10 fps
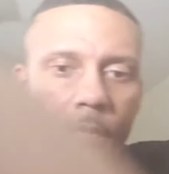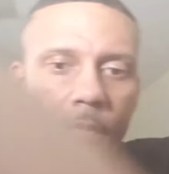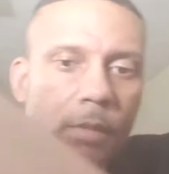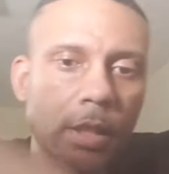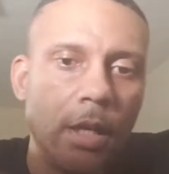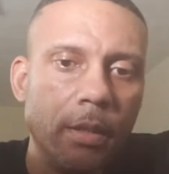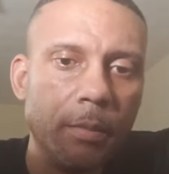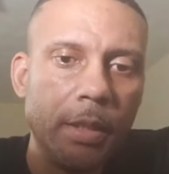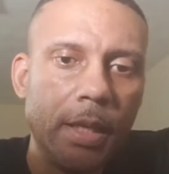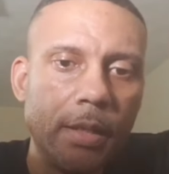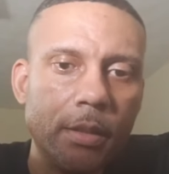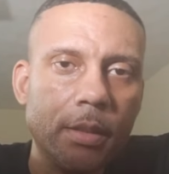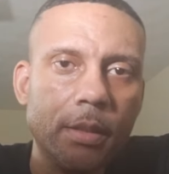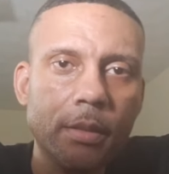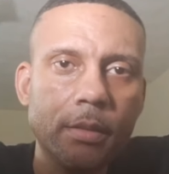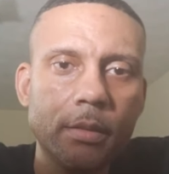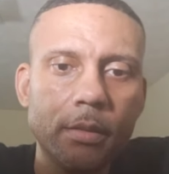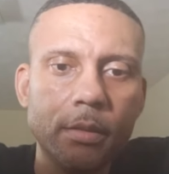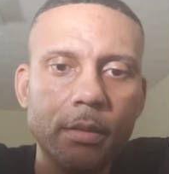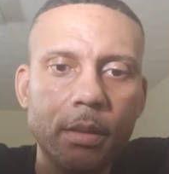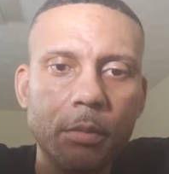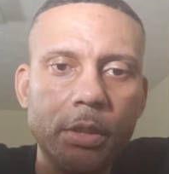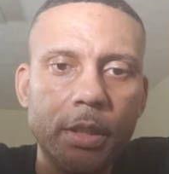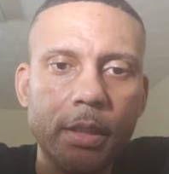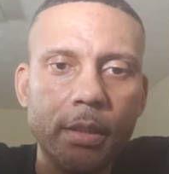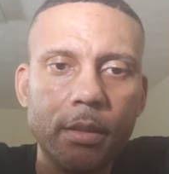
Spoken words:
Can y'all hear me loud and clear? I'm just double checking.